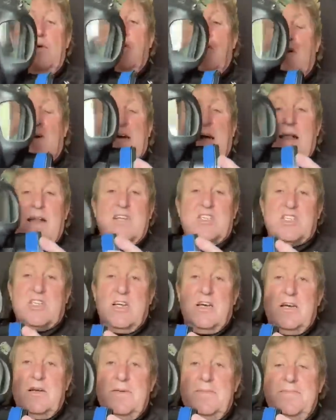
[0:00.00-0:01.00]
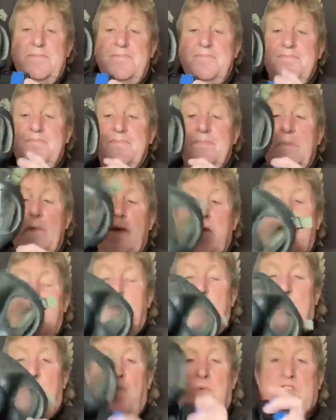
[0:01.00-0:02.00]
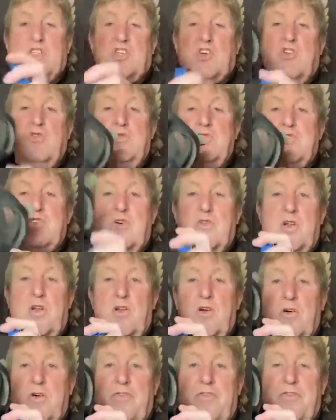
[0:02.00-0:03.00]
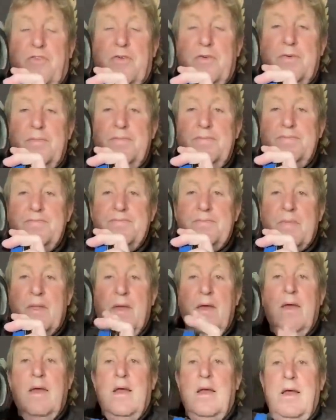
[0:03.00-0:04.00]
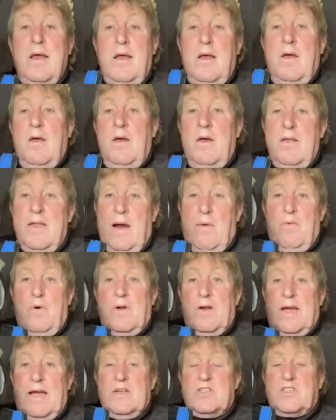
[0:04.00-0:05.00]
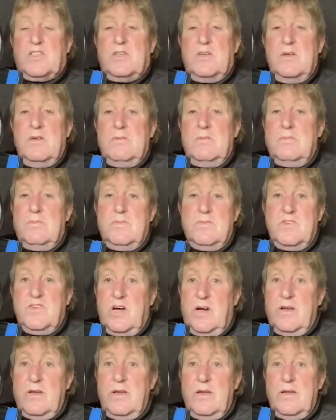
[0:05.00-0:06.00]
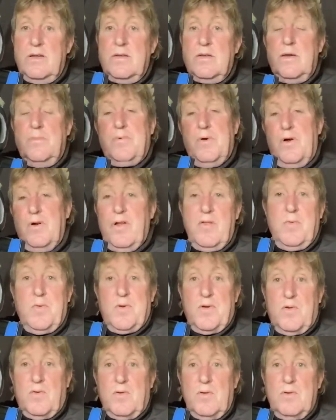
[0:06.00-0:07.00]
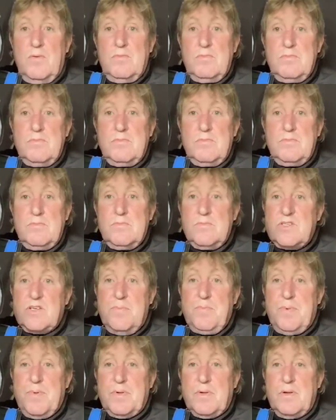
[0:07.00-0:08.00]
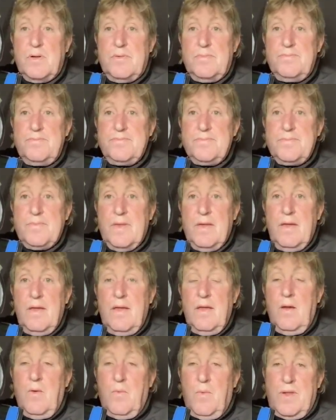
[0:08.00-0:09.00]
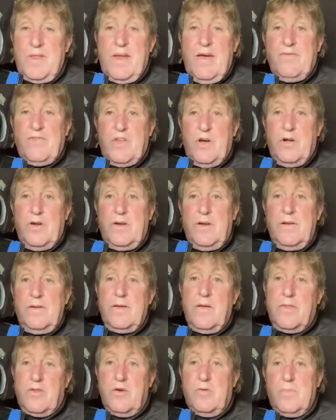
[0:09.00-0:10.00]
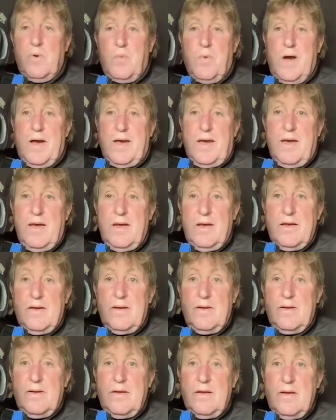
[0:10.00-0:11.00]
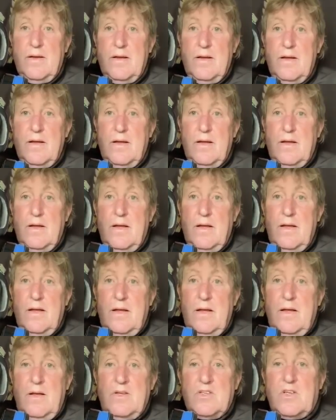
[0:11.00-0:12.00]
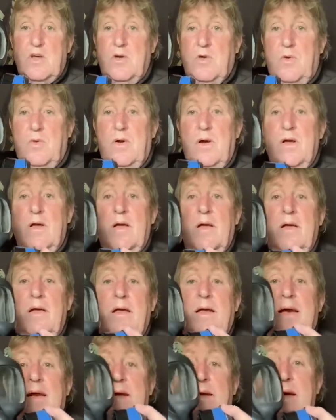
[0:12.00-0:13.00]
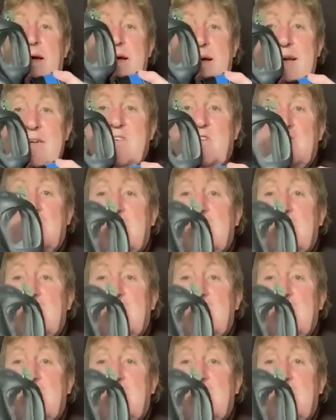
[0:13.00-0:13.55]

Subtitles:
got a canister with screws on and off. That one gets done, you put another one on. Simple. When they've done, you throw them away. So it is a